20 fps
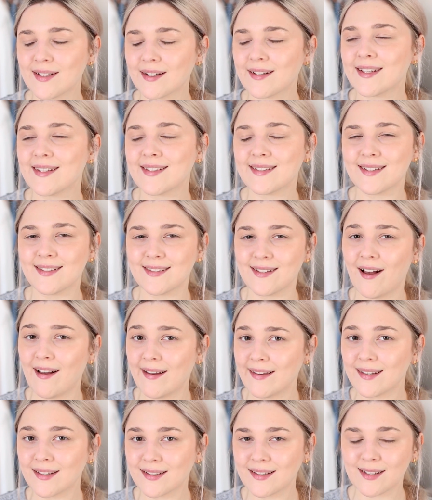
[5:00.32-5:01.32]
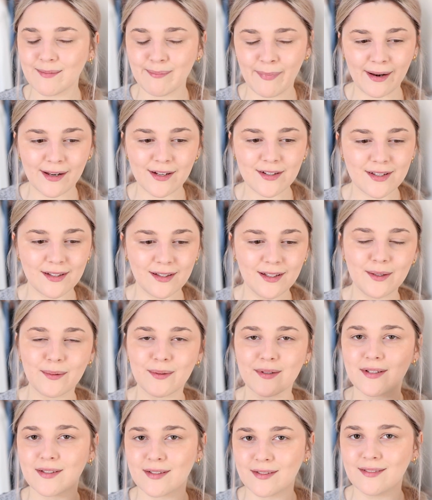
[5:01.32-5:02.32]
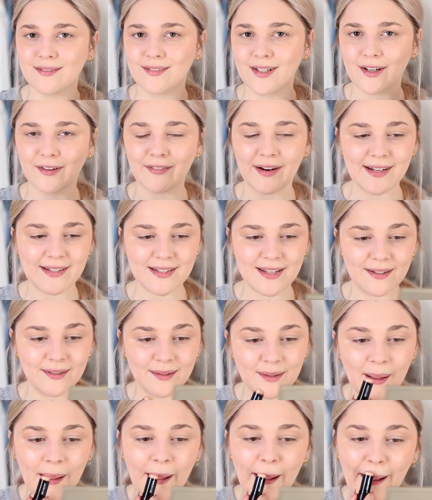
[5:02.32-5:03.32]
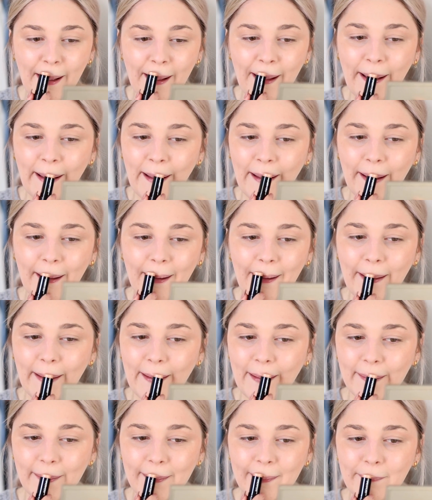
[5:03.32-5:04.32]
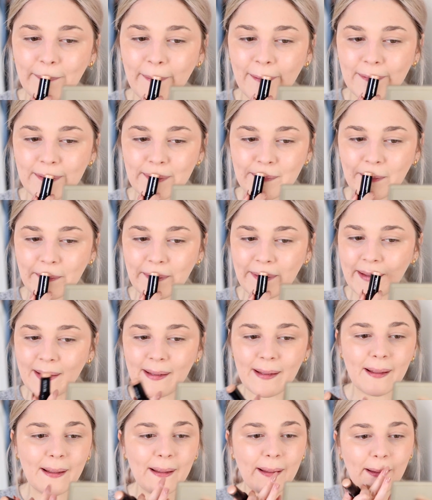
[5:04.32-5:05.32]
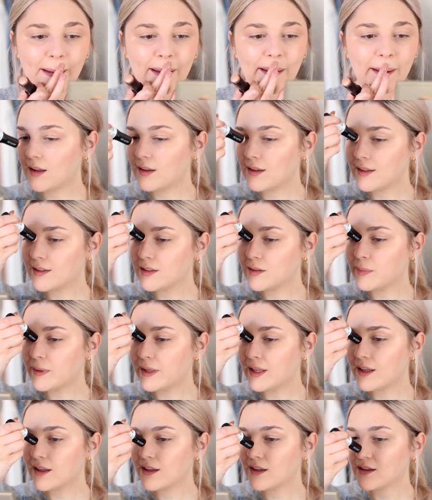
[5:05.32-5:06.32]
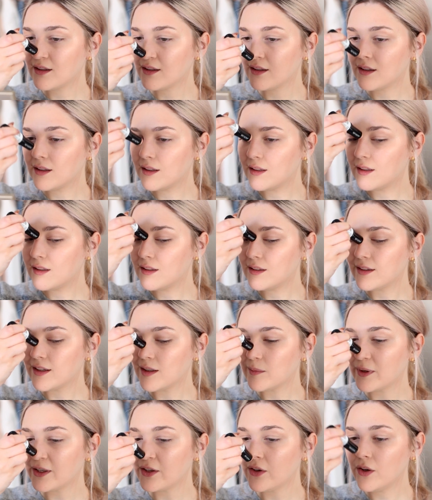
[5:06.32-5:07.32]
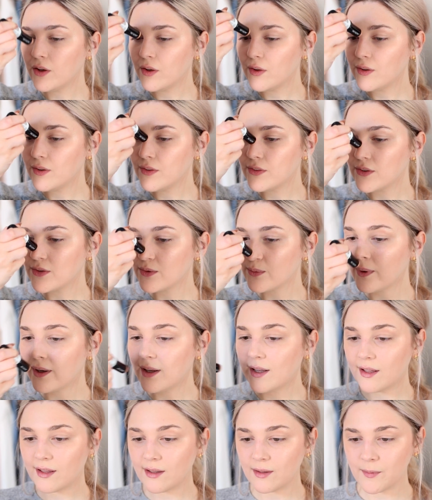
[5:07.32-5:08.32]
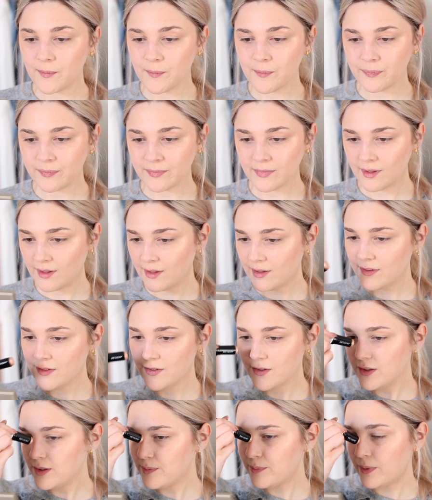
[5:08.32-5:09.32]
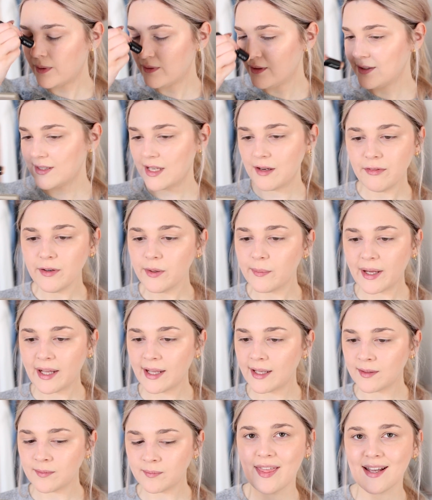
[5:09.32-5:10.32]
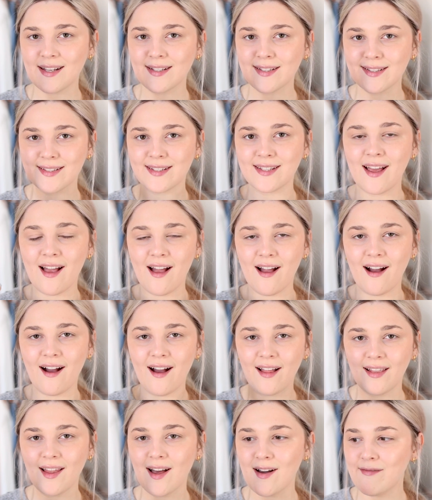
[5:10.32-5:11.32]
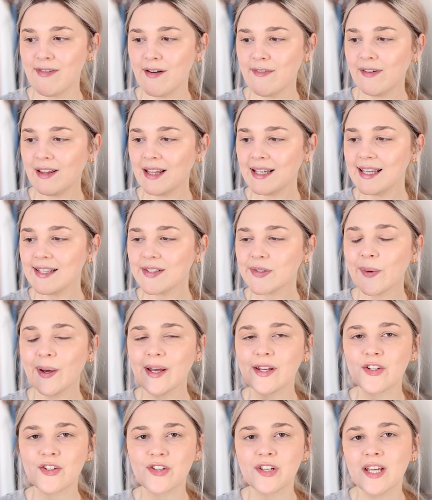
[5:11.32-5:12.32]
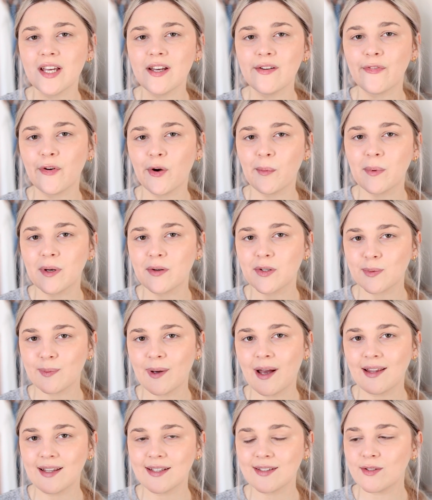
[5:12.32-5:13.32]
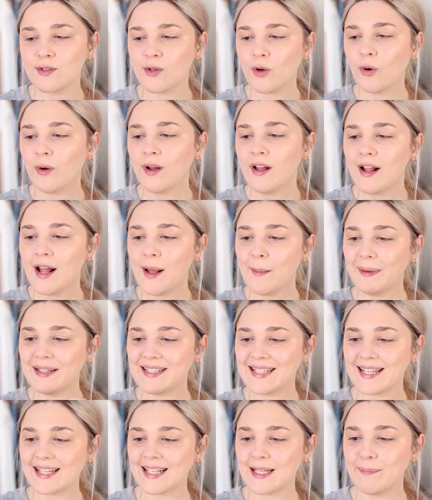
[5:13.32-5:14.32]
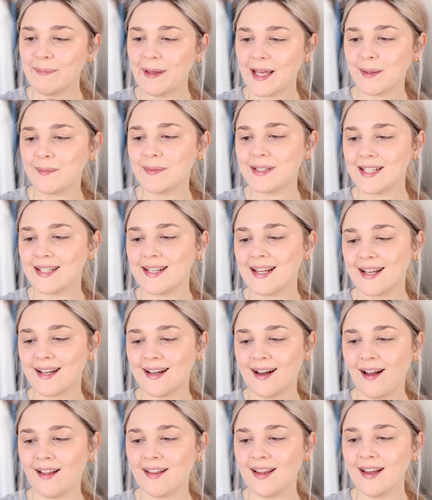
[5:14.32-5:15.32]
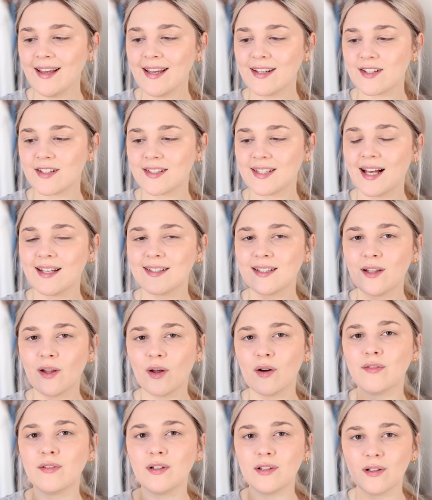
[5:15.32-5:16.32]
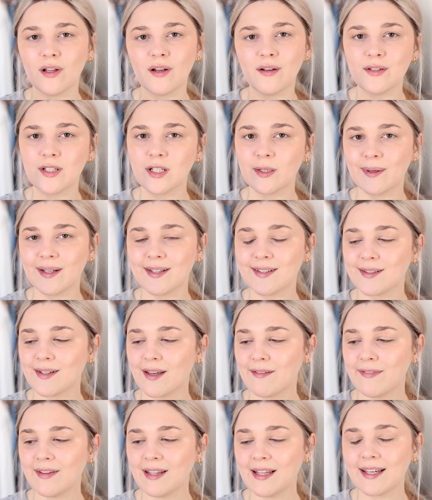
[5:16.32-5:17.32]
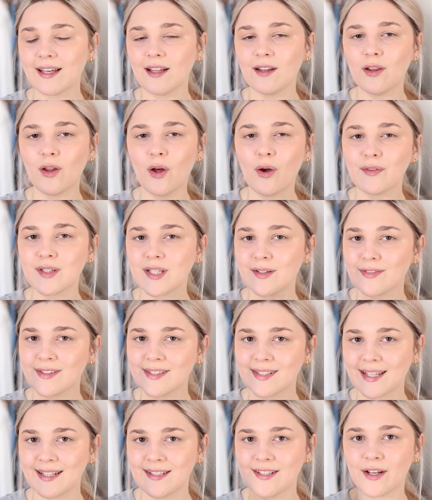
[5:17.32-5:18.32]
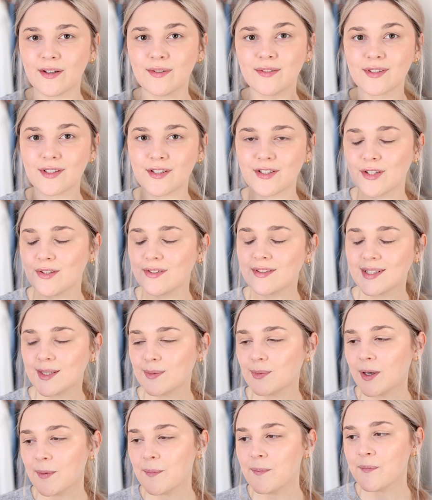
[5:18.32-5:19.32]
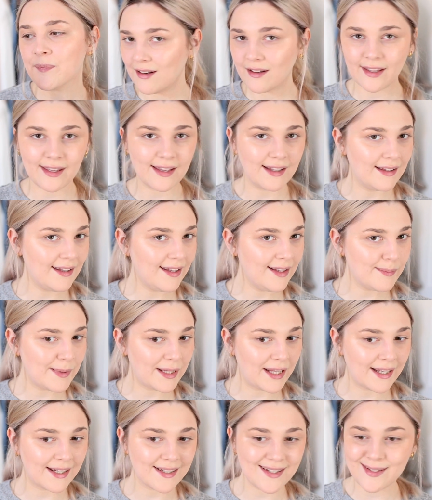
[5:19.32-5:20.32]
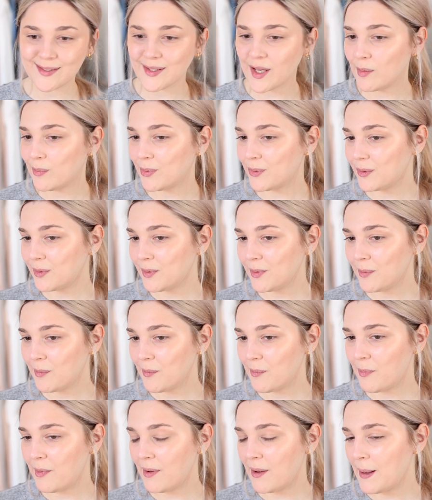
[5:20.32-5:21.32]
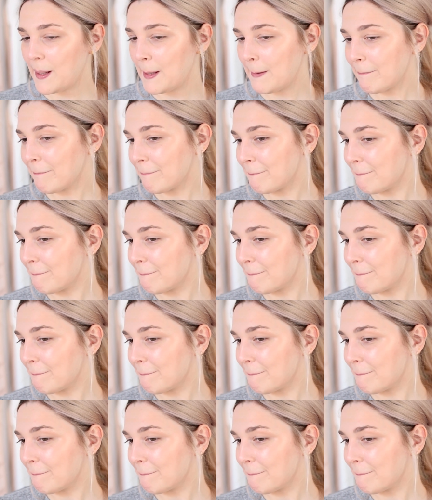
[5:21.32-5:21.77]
as sun-kissed as I can manage to look, which isn't a great deal. Okay, I'm gonna put some on here, a little bit down my nose as well. Let's just put this everywhere. This I love. I feel like it's quite a sheer formula as well. It's not particularly pigmented in colour, it just has a lot of glow to it. So I feel like a lot of different skin tones could use this one. Looking a little bit like a disco ball, but